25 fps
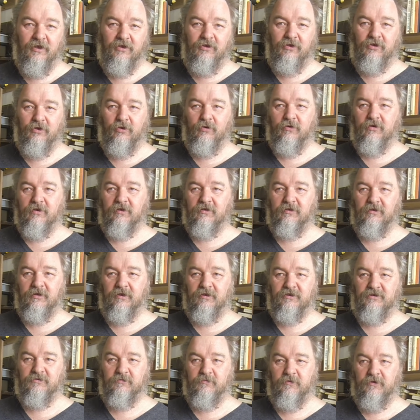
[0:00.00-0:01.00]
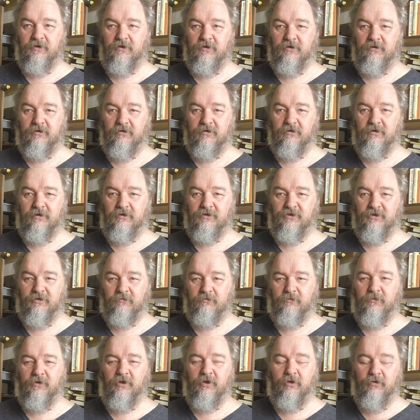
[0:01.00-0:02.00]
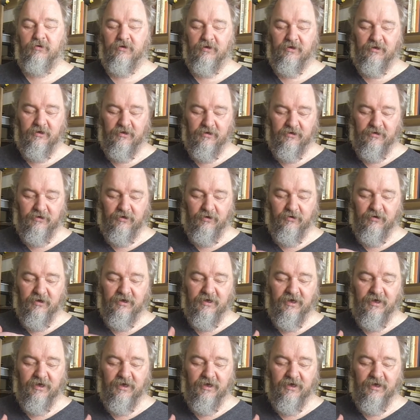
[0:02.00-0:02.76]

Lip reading: You can learn to be you can